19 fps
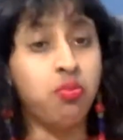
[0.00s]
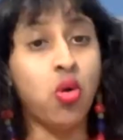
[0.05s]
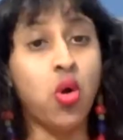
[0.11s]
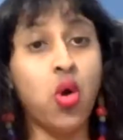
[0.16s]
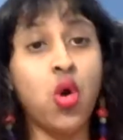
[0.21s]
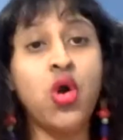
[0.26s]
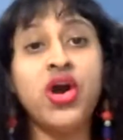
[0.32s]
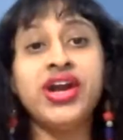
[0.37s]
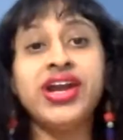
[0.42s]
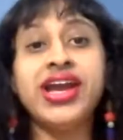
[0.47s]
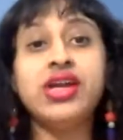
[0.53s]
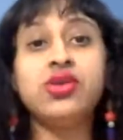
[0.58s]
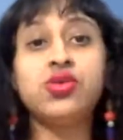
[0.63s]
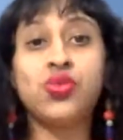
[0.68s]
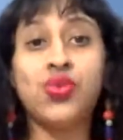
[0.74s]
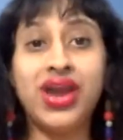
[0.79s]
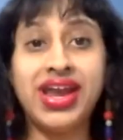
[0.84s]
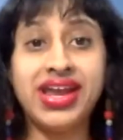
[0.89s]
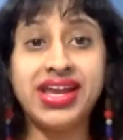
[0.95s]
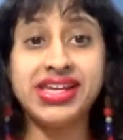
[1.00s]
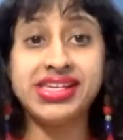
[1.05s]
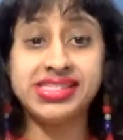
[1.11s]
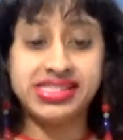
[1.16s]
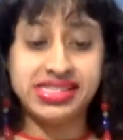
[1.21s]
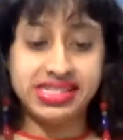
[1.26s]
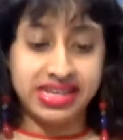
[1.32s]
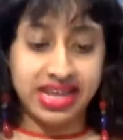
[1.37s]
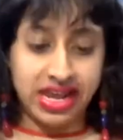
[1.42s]
Born and
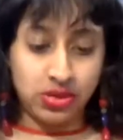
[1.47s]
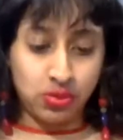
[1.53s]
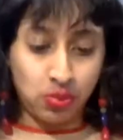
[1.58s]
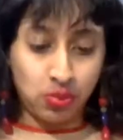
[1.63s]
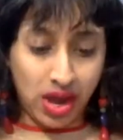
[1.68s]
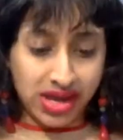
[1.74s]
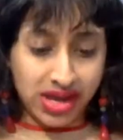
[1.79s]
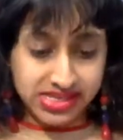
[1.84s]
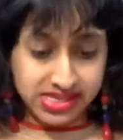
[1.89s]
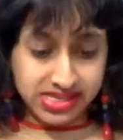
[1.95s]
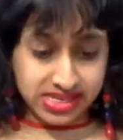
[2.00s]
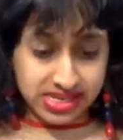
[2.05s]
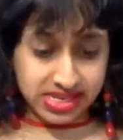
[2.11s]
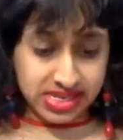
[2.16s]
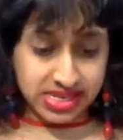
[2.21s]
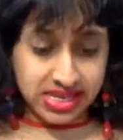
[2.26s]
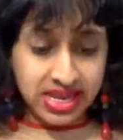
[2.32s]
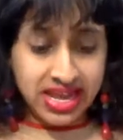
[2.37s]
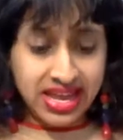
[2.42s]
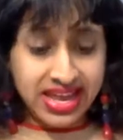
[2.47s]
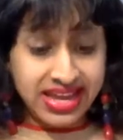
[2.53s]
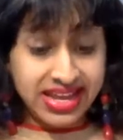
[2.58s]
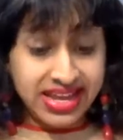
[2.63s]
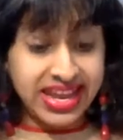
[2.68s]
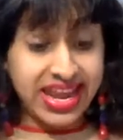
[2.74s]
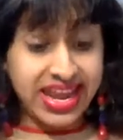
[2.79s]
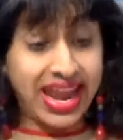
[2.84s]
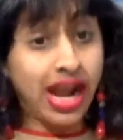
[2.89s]
raised in NYC,
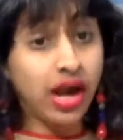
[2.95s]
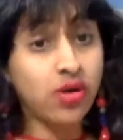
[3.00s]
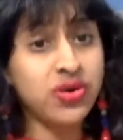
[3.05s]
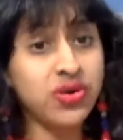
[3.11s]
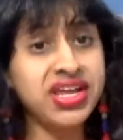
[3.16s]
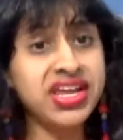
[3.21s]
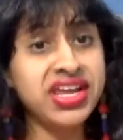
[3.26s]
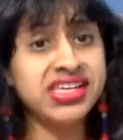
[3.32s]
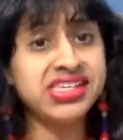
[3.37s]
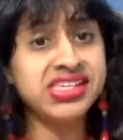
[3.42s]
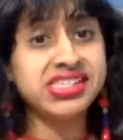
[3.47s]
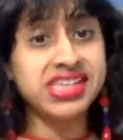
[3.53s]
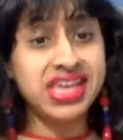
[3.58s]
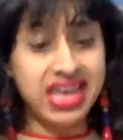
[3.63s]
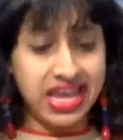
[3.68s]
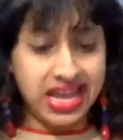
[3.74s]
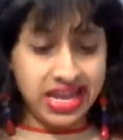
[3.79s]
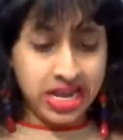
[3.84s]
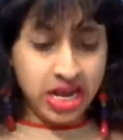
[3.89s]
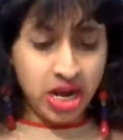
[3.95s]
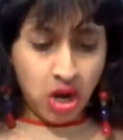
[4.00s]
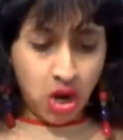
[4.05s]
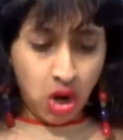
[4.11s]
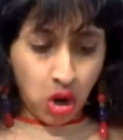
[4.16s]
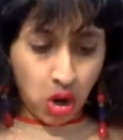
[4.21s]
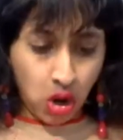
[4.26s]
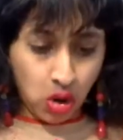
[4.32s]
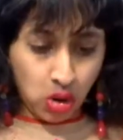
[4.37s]
Carrie is a
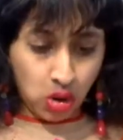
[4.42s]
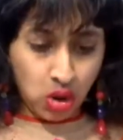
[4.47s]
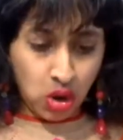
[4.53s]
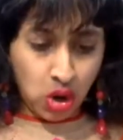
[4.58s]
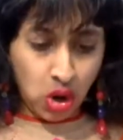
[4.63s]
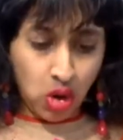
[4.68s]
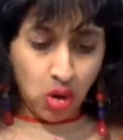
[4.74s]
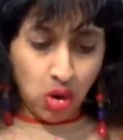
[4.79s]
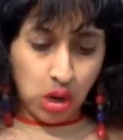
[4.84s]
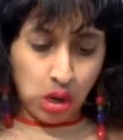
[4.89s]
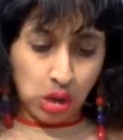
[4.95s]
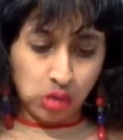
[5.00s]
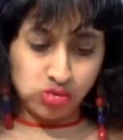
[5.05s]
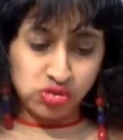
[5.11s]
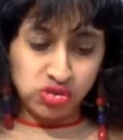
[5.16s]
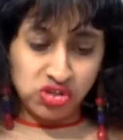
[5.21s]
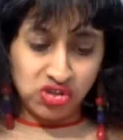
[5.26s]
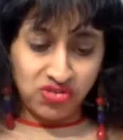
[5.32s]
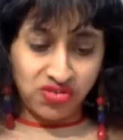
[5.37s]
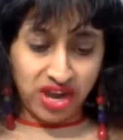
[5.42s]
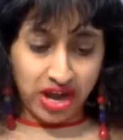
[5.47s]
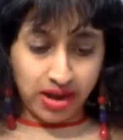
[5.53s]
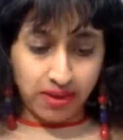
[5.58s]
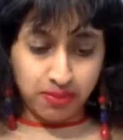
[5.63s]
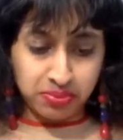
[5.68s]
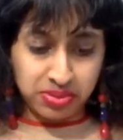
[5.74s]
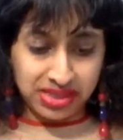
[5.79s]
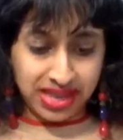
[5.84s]
co-host of
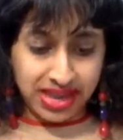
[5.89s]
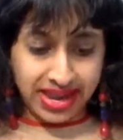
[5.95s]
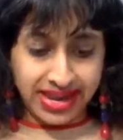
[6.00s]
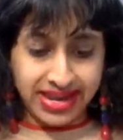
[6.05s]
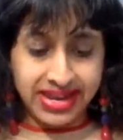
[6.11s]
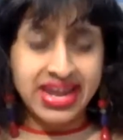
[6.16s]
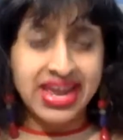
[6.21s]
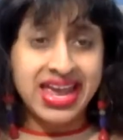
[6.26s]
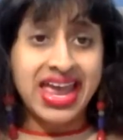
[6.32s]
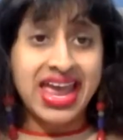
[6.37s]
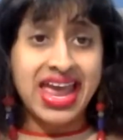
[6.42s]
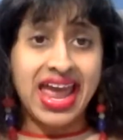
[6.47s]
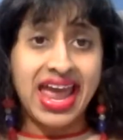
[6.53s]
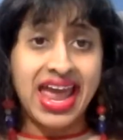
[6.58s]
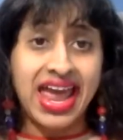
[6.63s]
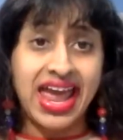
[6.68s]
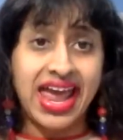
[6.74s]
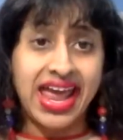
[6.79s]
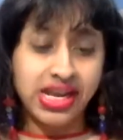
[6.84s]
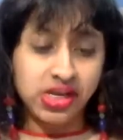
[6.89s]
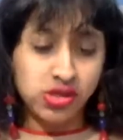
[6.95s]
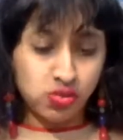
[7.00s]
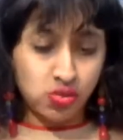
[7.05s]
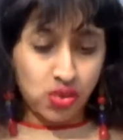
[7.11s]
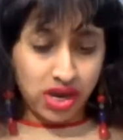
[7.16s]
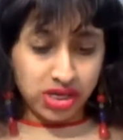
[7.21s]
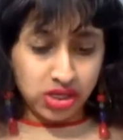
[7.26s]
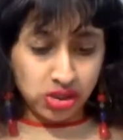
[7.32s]
AirPlay
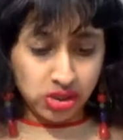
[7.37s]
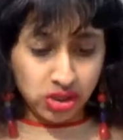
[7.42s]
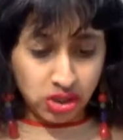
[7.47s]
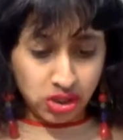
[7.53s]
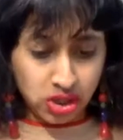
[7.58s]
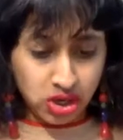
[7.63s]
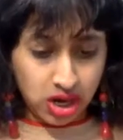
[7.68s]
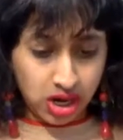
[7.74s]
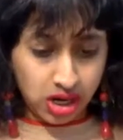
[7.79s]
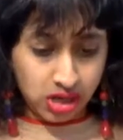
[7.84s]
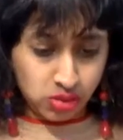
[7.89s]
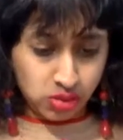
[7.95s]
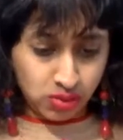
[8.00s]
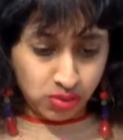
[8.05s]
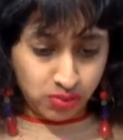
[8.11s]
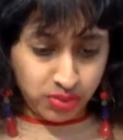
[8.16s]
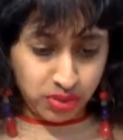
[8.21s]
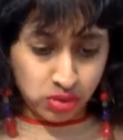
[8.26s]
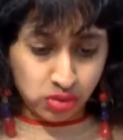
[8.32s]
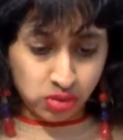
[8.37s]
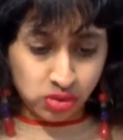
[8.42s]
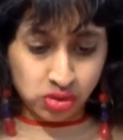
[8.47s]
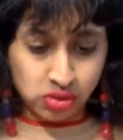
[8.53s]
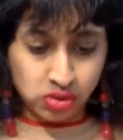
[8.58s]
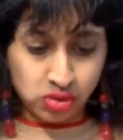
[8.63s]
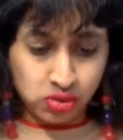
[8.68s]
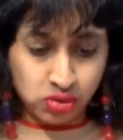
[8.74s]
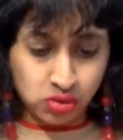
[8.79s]
and regular
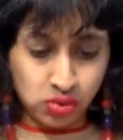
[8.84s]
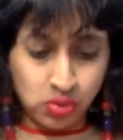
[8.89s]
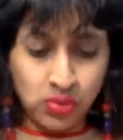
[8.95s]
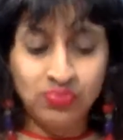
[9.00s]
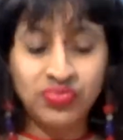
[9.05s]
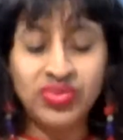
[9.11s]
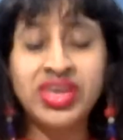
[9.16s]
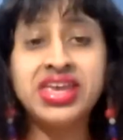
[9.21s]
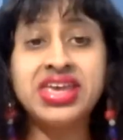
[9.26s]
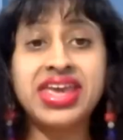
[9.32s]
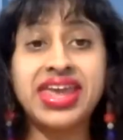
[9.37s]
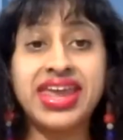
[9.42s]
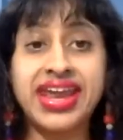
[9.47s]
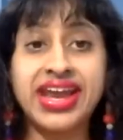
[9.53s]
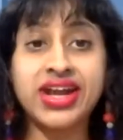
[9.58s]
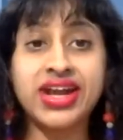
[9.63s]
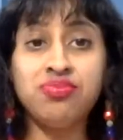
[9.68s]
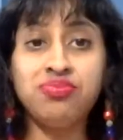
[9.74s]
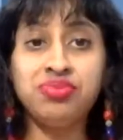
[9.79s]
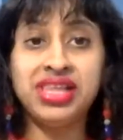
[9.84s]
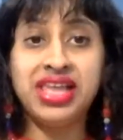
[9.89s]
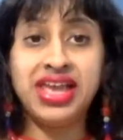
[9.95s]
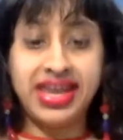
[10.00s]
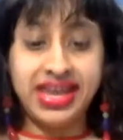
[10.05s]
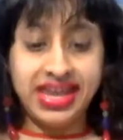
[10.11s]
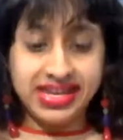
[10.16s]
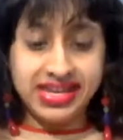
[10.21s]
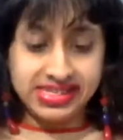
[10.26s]
contributor to
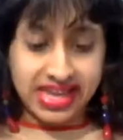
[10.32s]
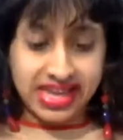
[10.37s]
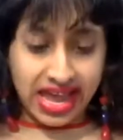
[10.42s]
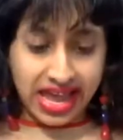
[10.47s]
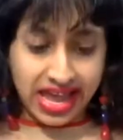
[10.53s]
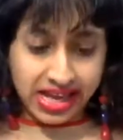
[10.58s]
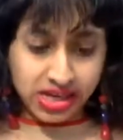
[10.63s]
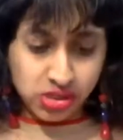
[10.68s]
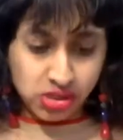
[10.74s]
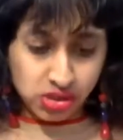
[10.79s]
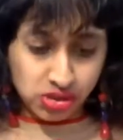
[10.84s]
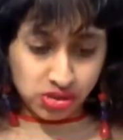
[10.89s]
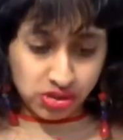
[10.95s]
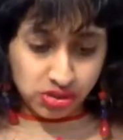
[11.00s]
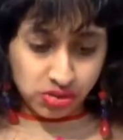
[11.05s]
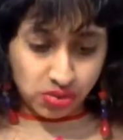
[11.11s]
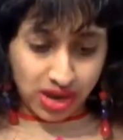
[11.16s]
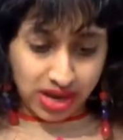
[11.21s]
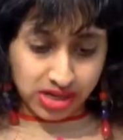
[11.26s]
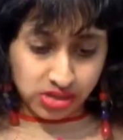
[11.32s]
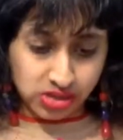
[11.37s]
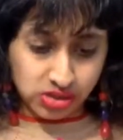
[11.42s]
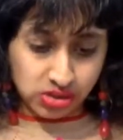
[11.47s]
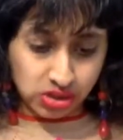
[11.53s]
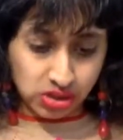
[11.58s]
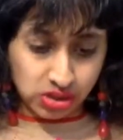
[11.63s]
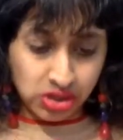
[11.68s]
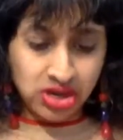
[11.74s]
AirPlay as
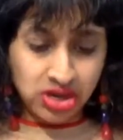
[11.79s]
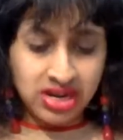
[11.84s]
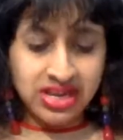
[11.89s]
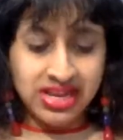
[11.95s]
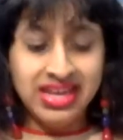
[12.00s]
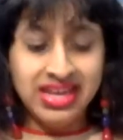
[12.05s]
actor-director.